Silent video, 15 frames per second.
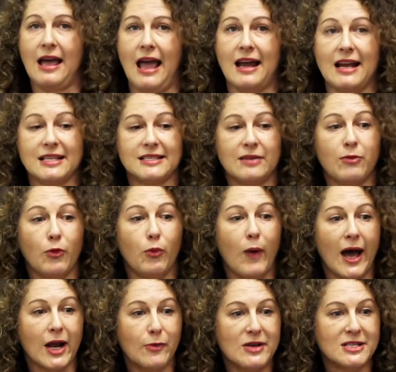And I said, well,
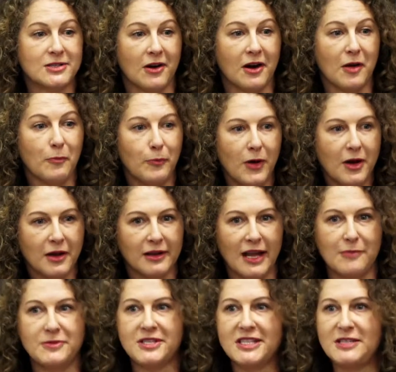why don't we start a book
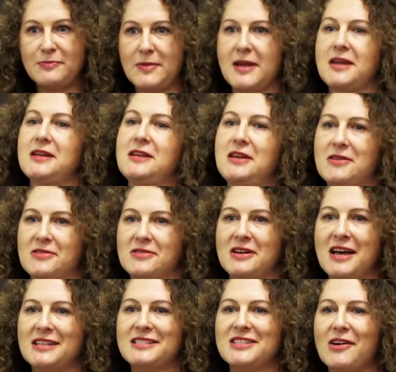club, just me and you?
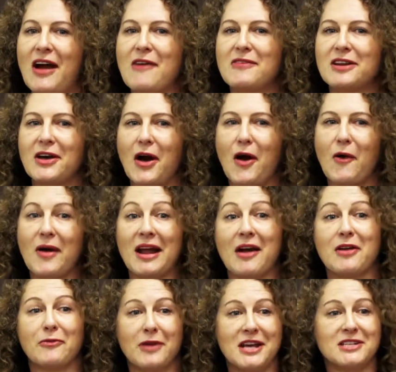And so I would go and
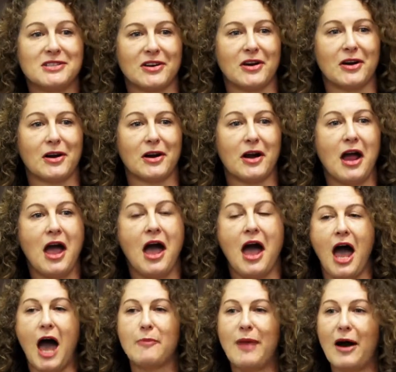I would read to her
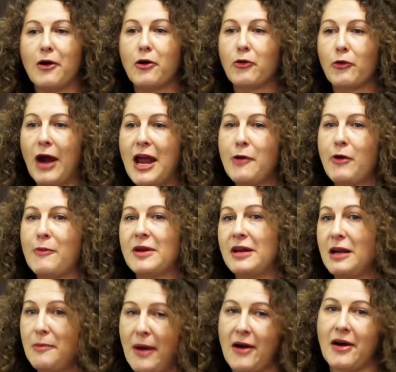about great women
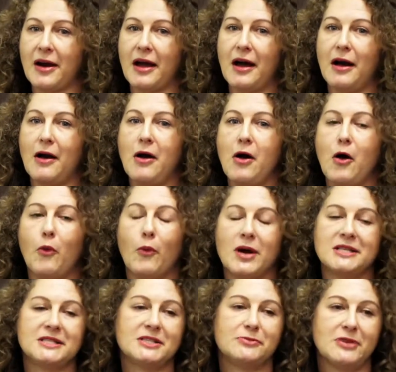in America
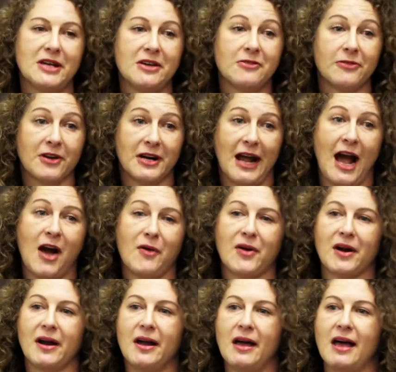once a week for an
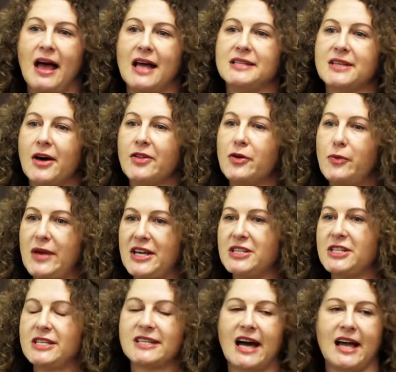hour until the week
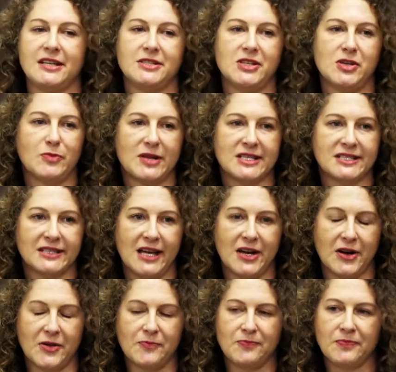she died 2 months
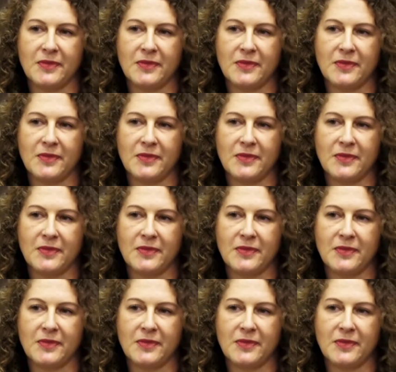later.